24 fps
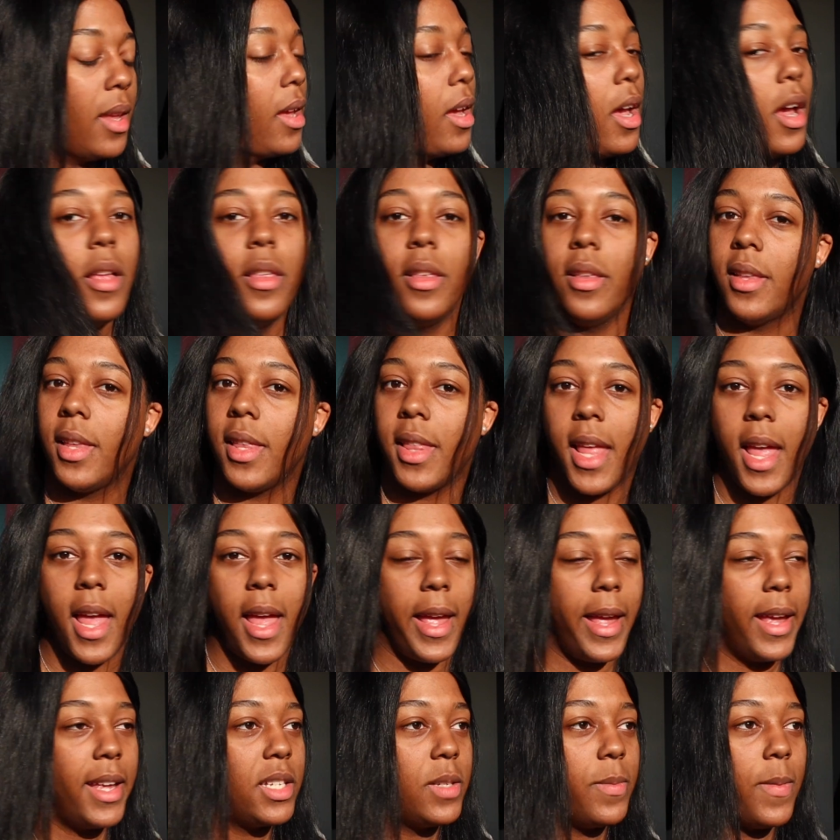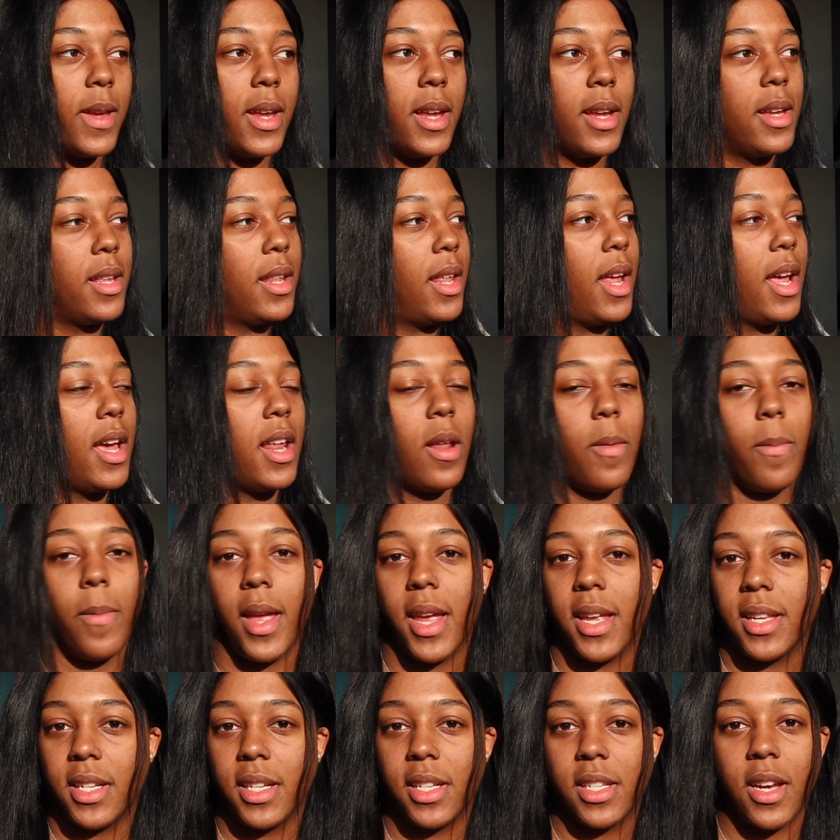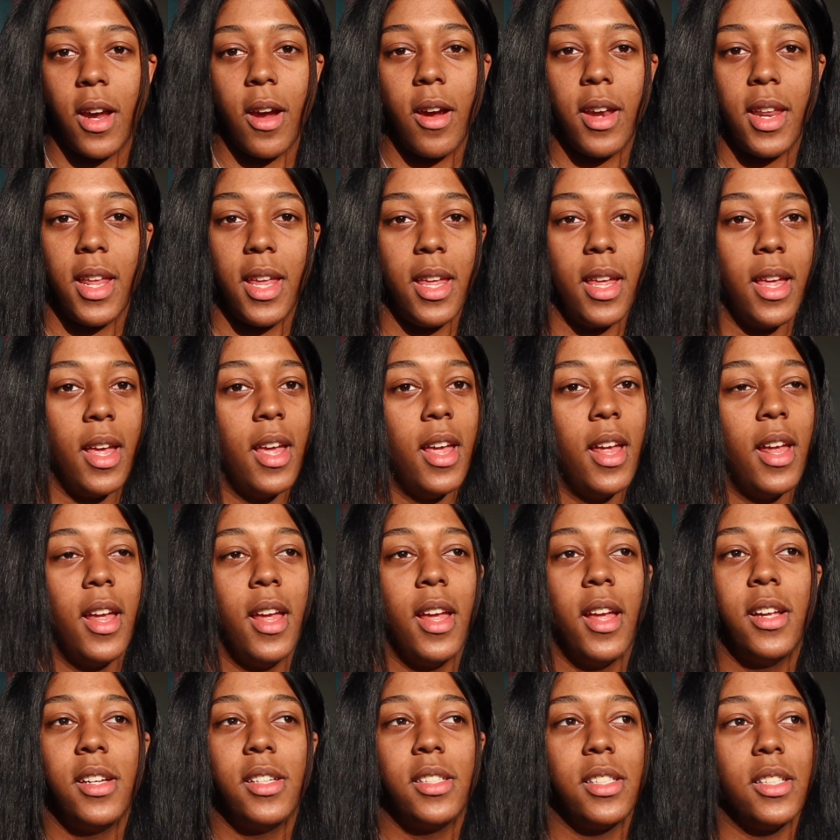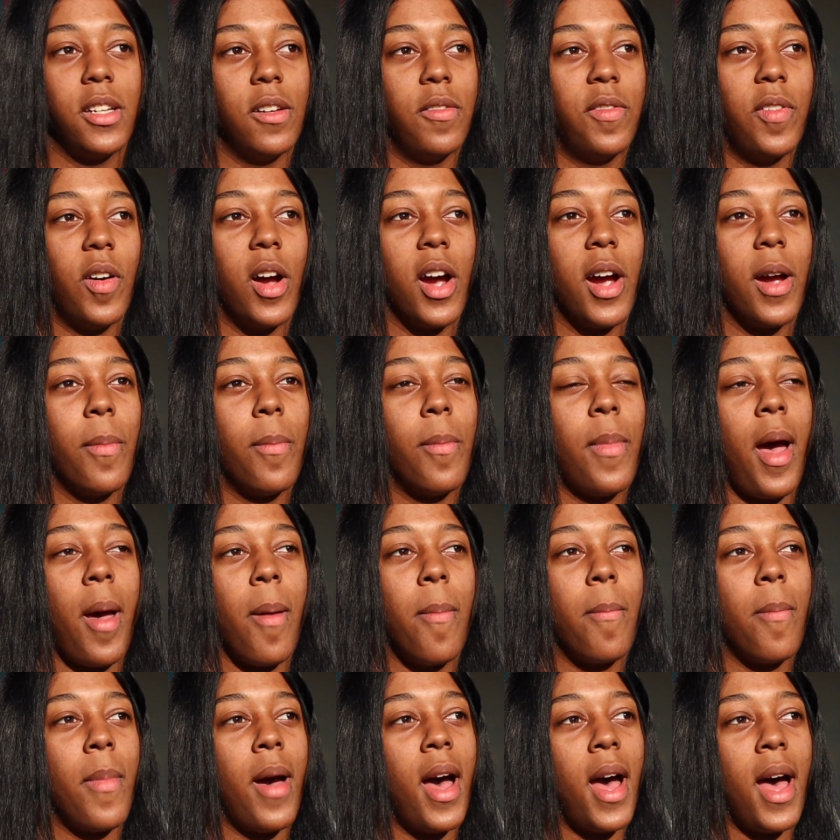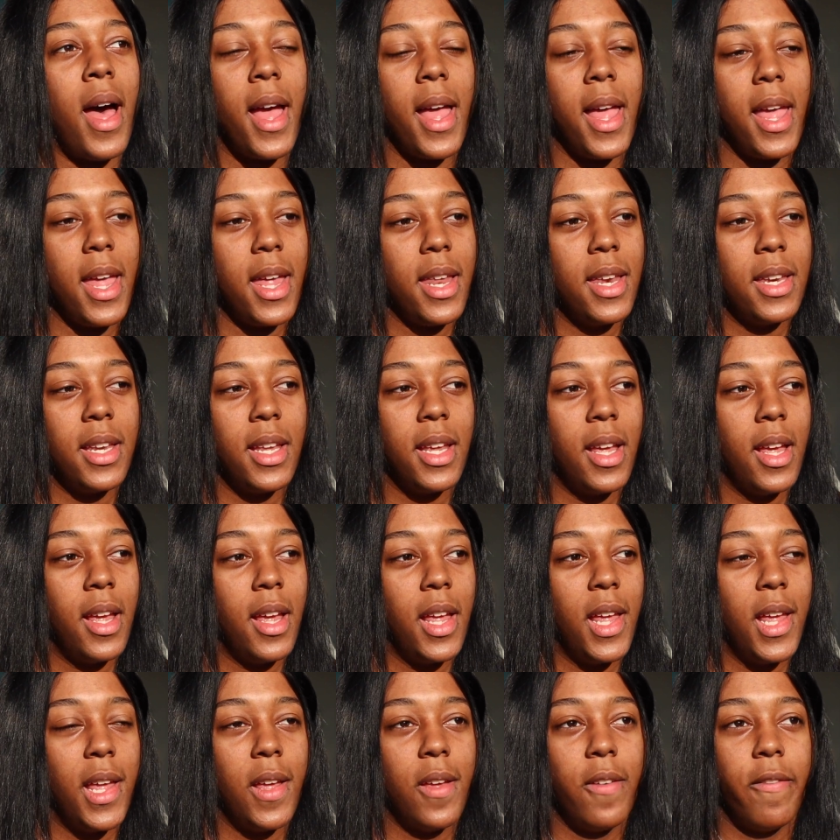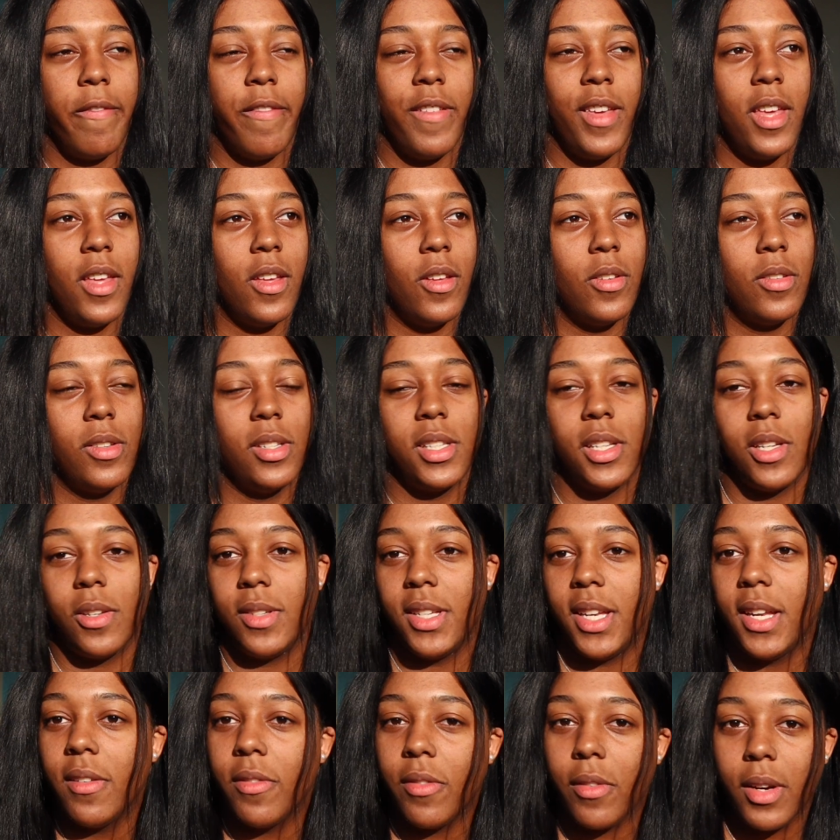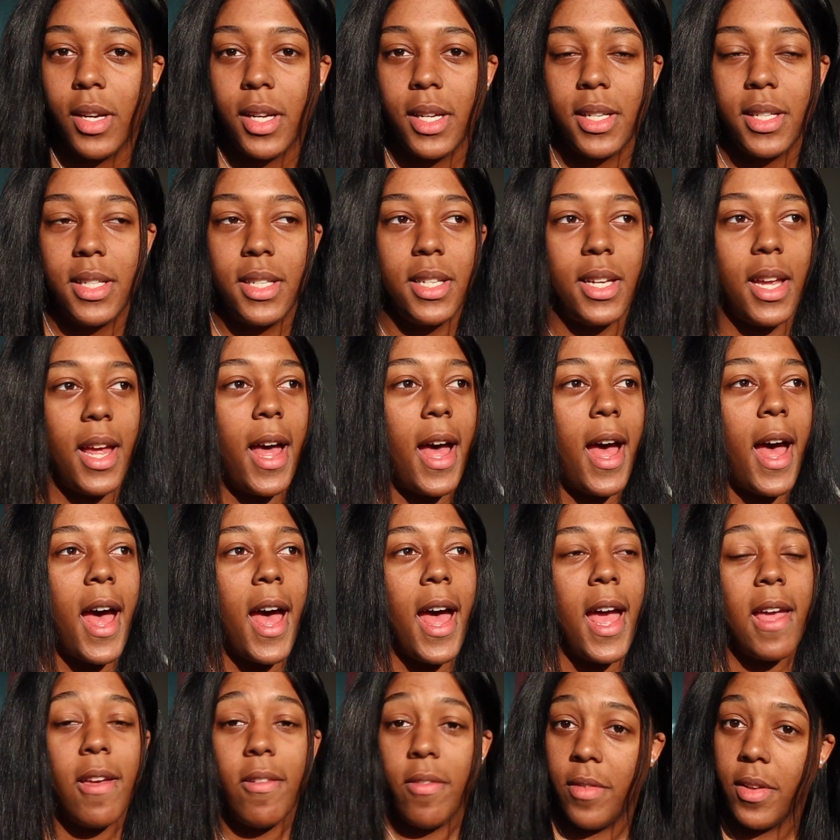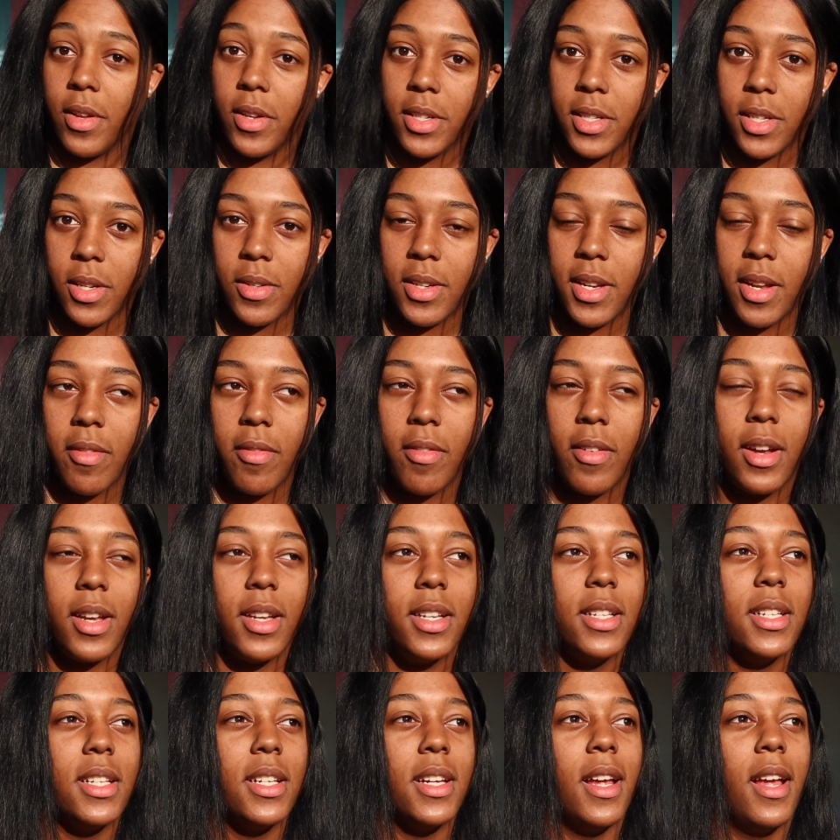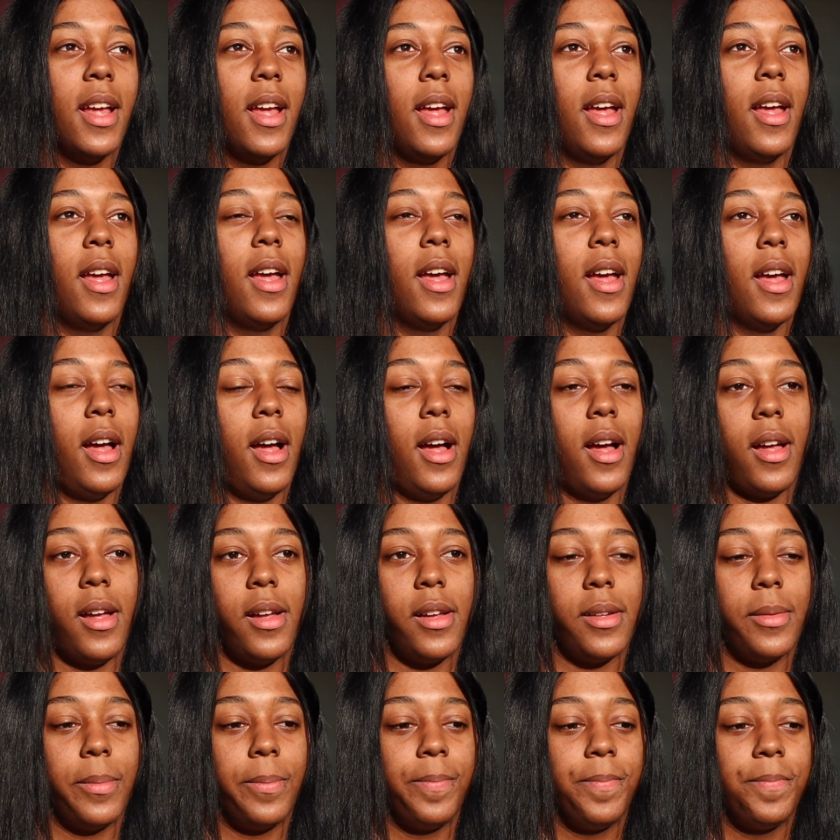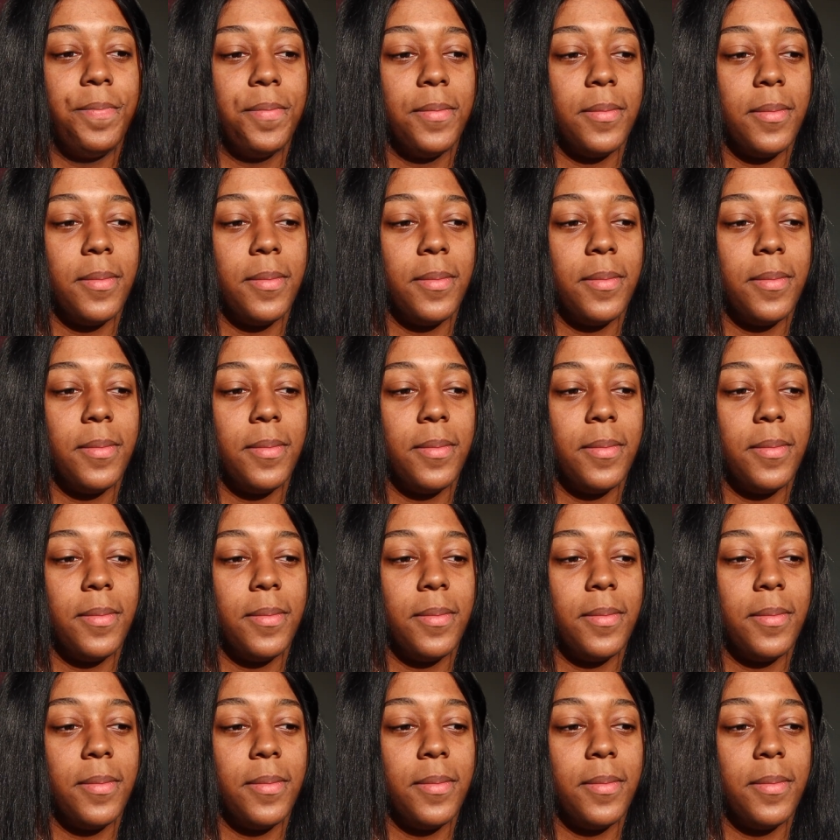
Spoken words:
Other than that, it's been an amazing journey so far. My mind feels so different. I feel so different. And